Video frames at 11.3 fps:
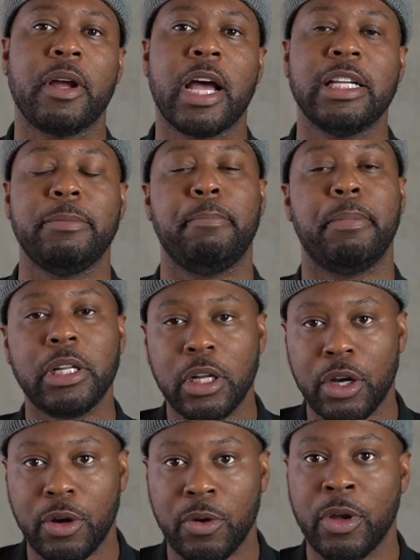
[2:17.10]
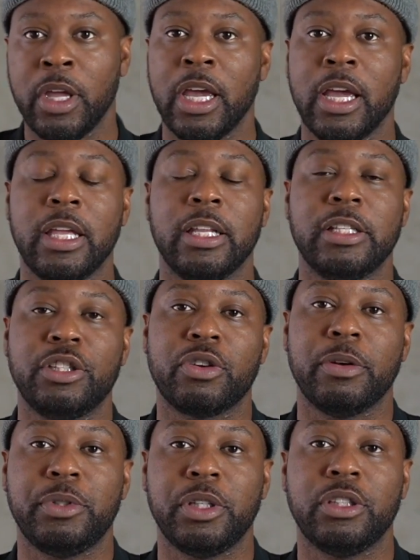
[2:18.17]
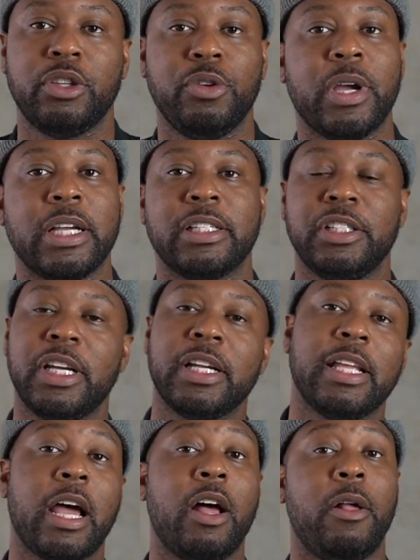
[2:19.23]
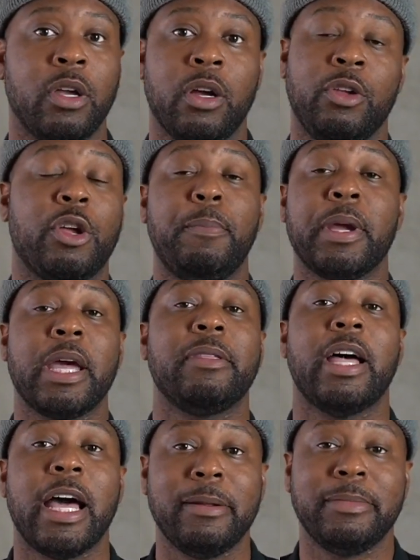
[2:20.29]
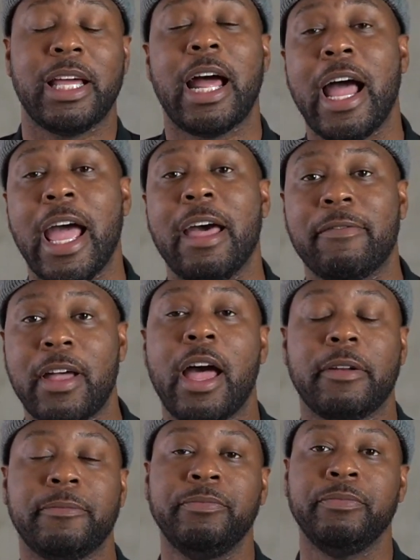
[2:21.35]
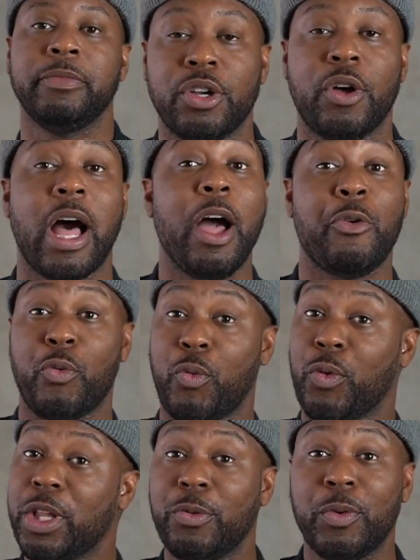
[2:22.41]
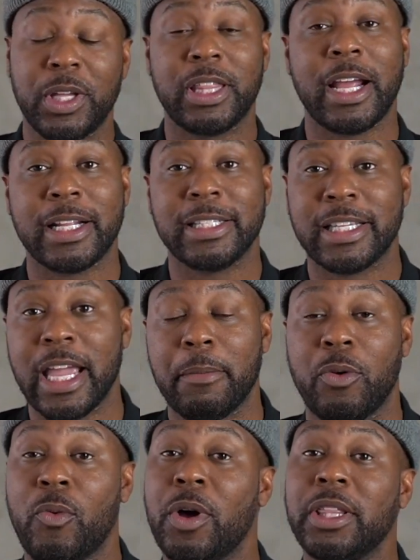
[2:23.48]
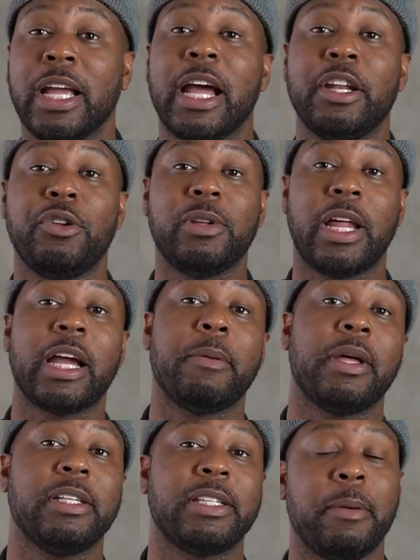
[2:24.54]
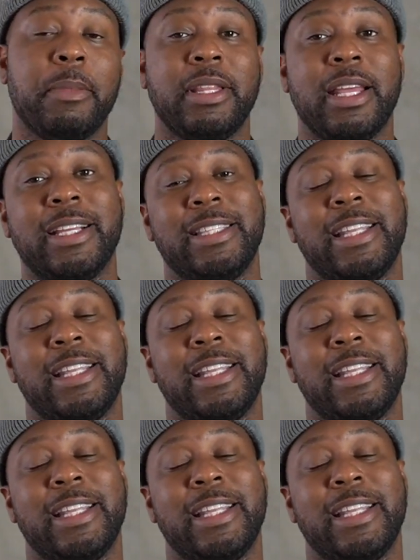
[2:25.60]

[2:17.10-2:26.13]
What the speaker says: guys, below in the description, so you guys can check that out, and you can pick up the items that I have gotten. So I really, really like this camera. One thing I do like about this camera is